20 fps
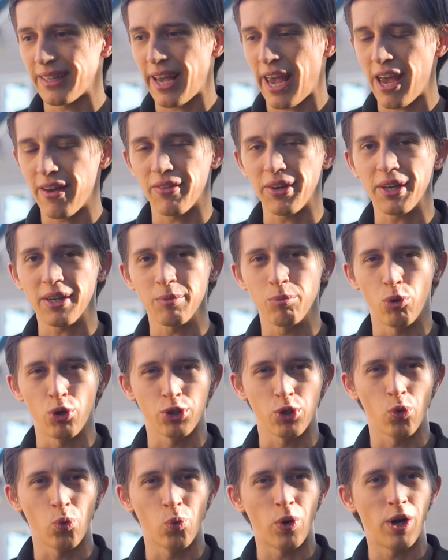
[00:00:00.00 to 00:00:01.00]
having
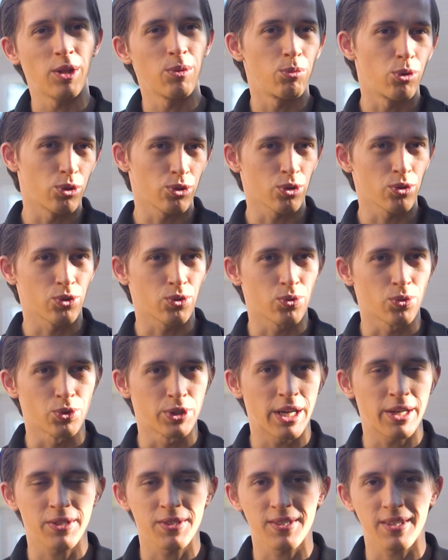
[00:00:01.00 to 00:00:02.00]
Bortle 1, Bortle 2
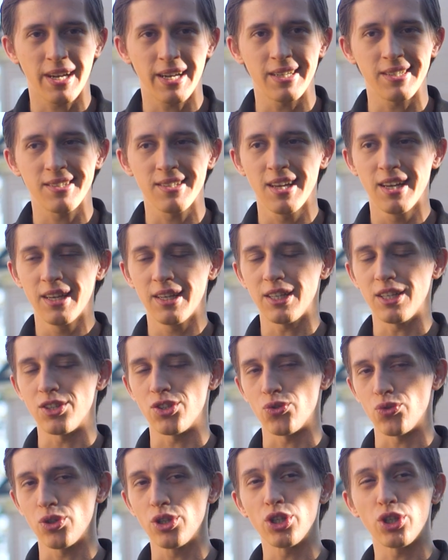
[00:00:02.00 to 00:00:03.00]
dark skies
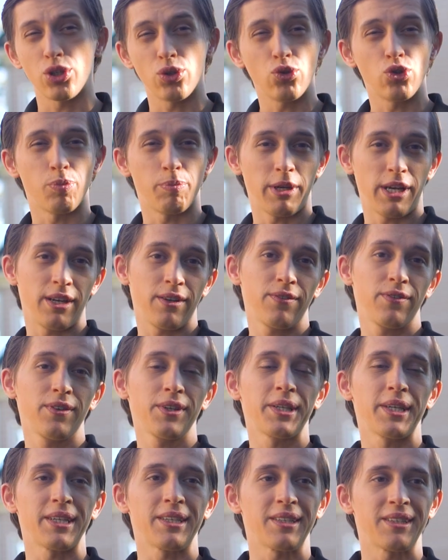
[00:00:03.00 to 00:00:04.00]
is a really huge
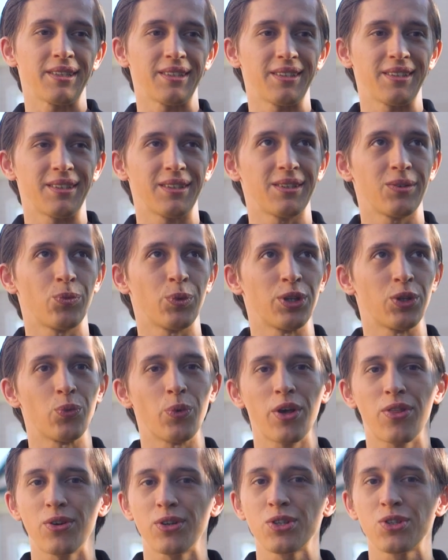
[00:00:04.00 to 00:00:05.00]
benefit, and when the
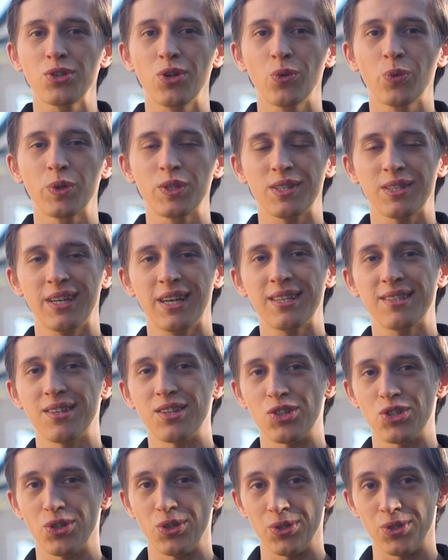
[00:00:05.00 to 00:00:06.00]
weather is always nice,
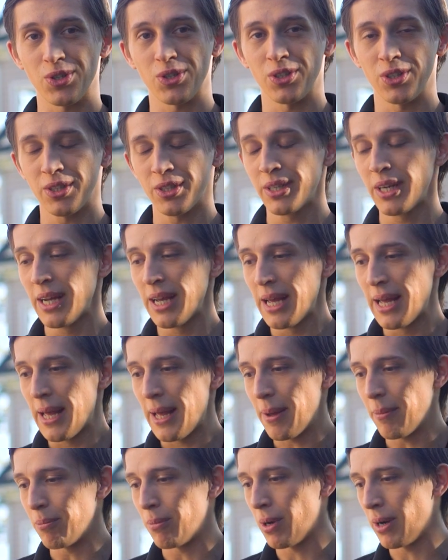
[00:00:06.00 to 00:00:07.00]
it's also good.
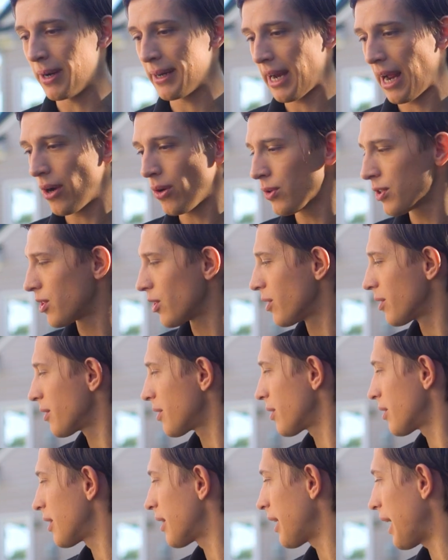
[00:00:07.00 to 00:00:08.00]
But I also
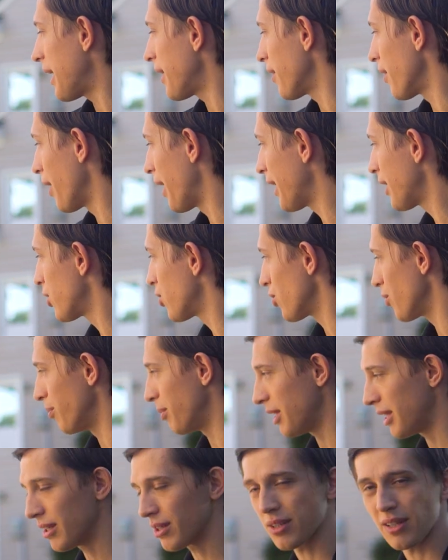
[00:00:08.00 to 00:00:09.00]
kind of like to
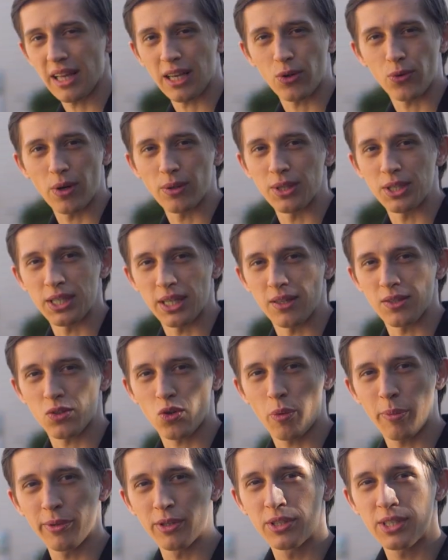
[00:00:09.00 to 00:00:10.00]
be like around the
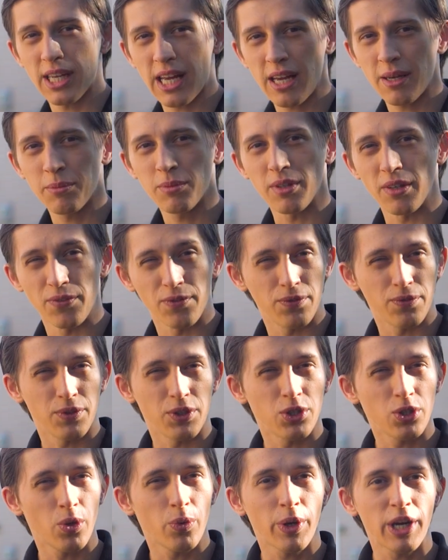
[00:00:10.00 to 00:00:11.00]
telescope all the time,
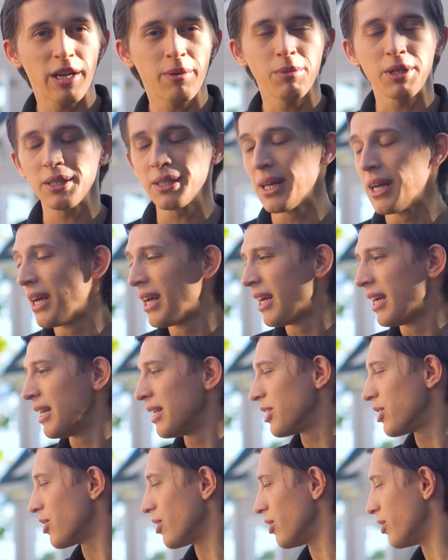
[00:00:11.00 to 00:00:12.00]
if you know what I mean.
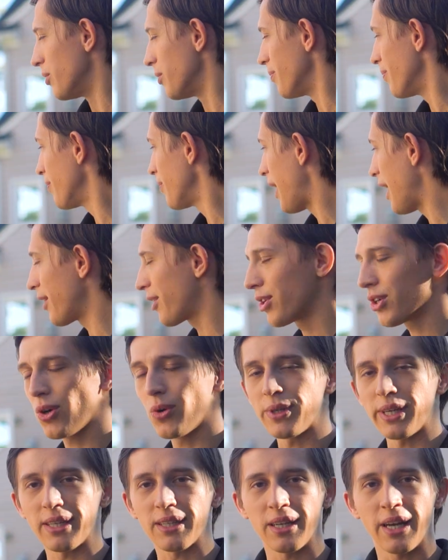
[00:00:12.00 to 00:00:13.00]
So I don't
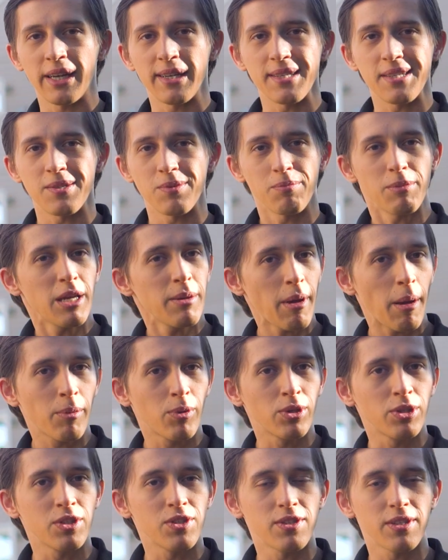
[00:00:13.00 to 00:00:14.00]
know yet, guys. Maybe
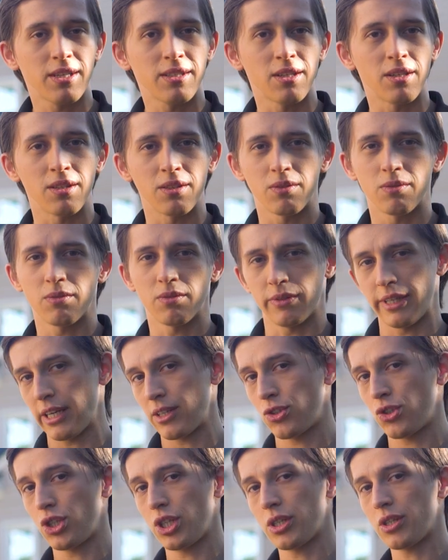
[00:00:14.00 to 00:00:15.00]
I'm gonna send it
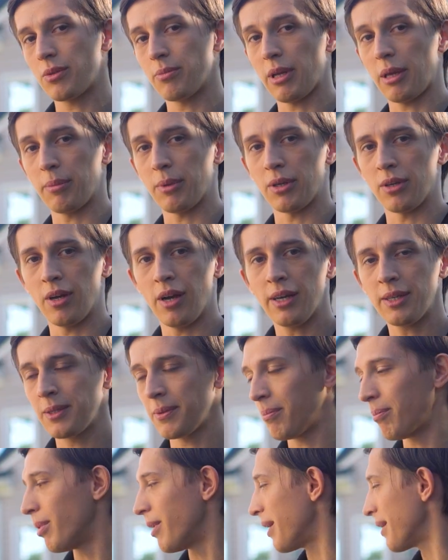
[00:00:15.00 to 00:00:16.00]
next year, maybe
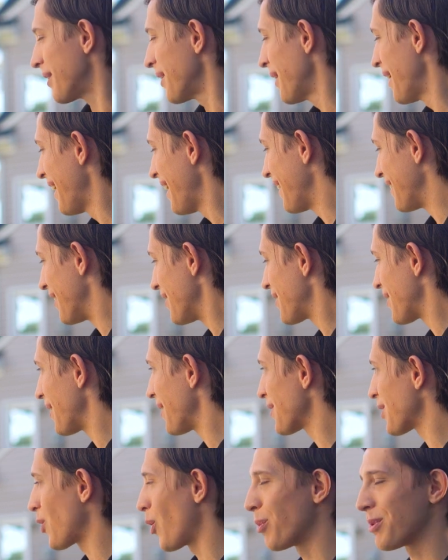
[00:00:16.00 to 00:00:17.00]
not, but this
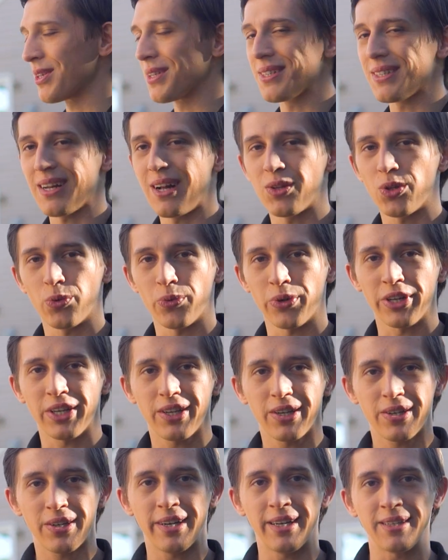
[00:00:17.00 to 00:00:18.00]
telescope is installed over
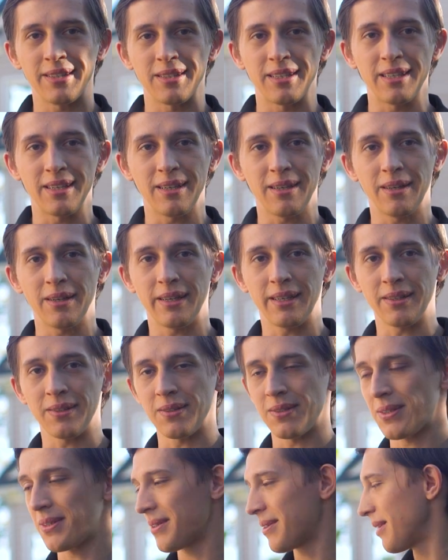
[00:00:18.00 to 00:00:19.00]
here, and
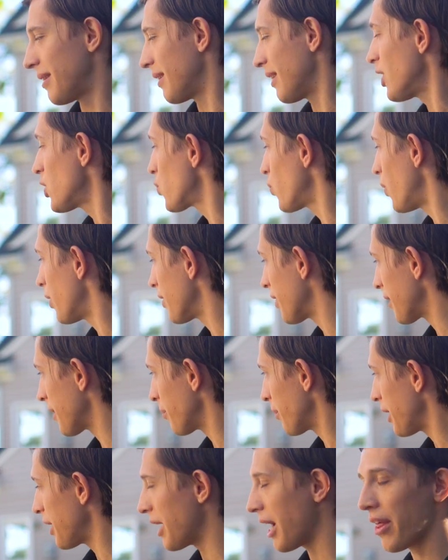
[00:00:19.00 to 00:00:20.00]
as this one
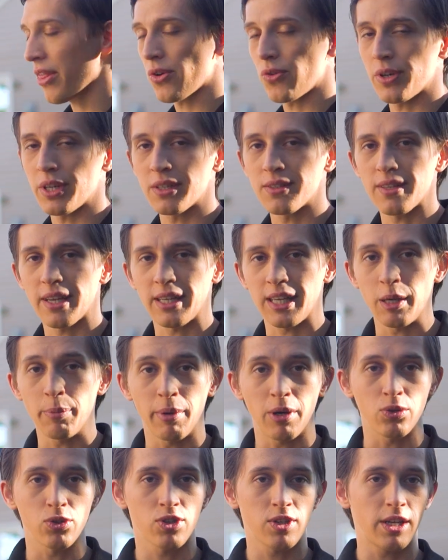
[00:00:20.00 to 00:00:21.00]
and many other rigs, I
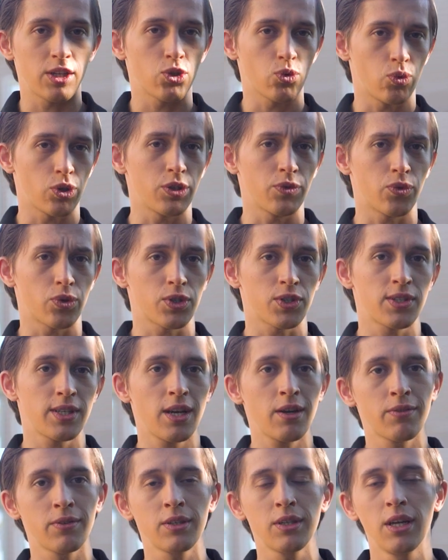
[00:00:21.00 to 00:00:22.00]
keep outside
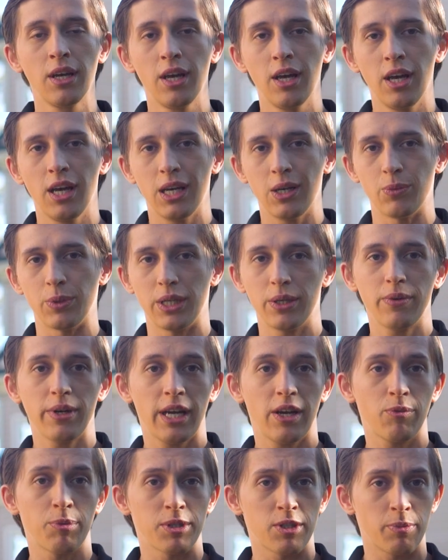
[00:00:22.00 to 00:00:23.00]
24/7. Whenever I
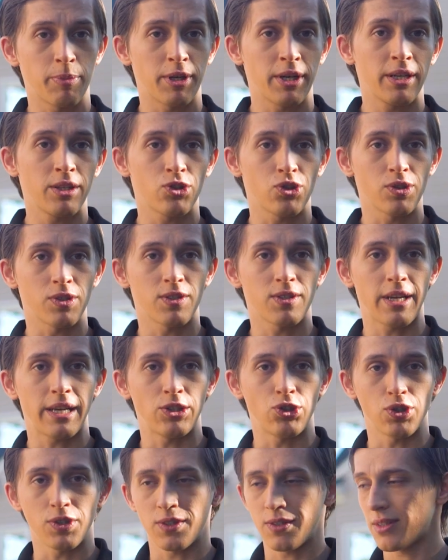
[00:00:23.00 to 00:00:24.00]
have precipitations,
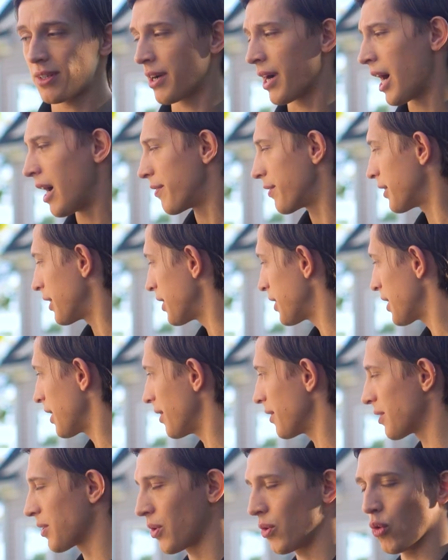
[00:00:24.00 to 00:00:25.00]
I just cover the
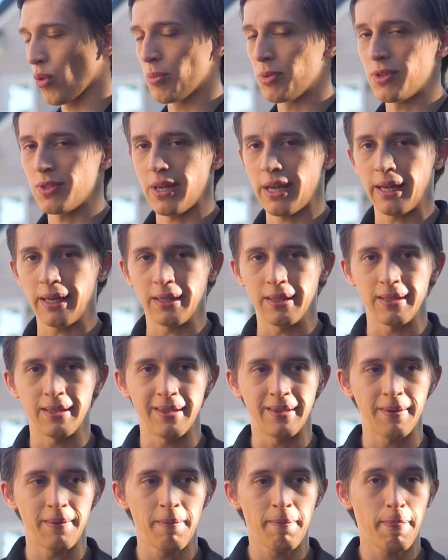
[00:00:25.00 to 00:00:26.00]
telescopes, and
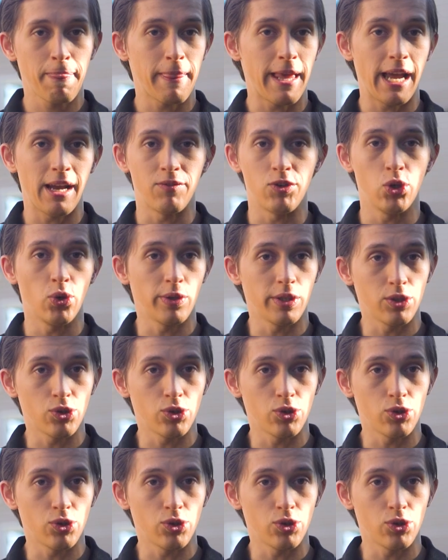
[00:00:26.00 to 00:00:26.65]
I have no